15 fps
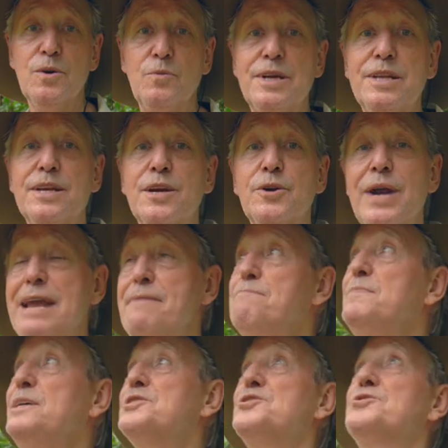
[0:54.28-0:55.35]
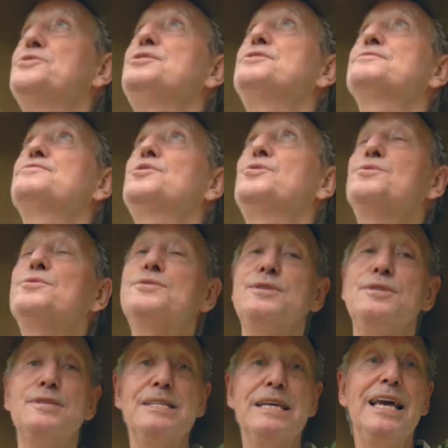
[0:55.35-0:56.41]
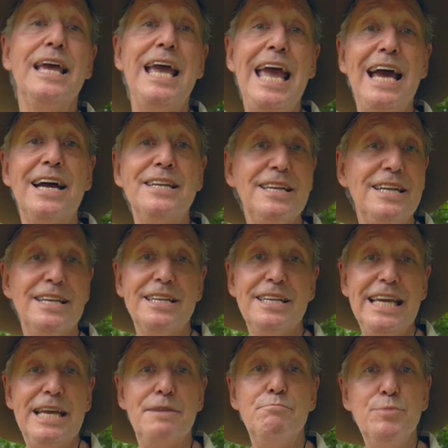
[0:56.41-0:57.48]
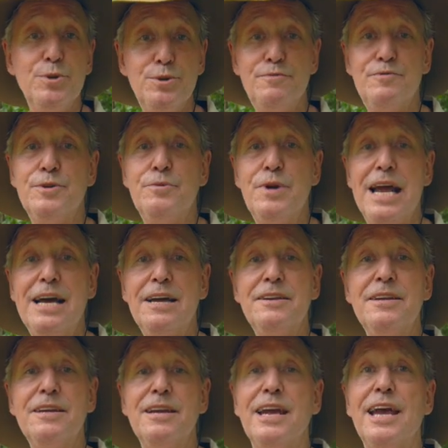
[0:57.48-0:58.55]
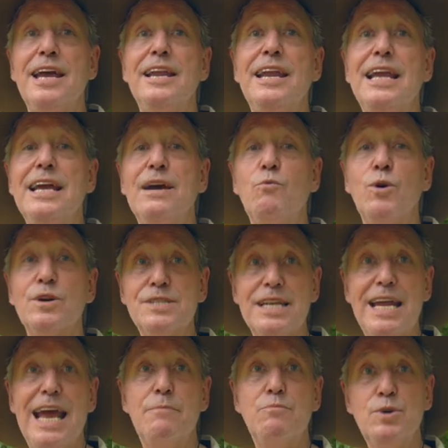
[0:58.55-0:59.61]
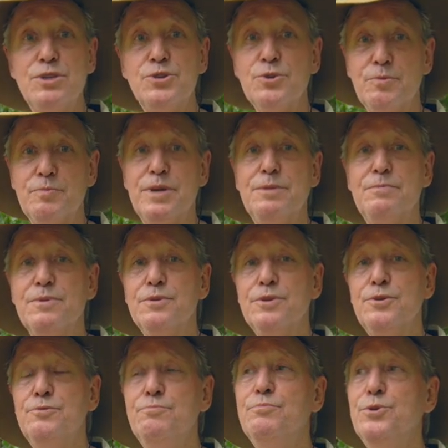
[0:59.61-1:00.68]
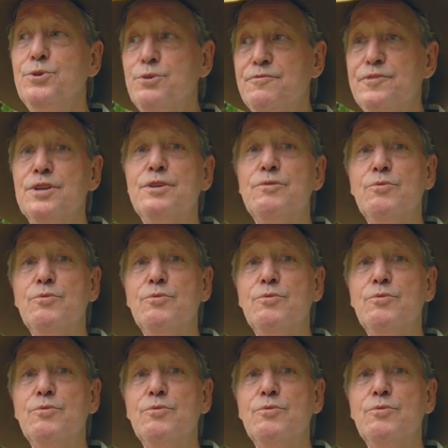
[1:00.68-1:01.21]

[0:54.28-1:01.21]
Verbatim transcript: One of the great mysteries, of course, is how did it get moved around? And was it Aboriginal people who moved it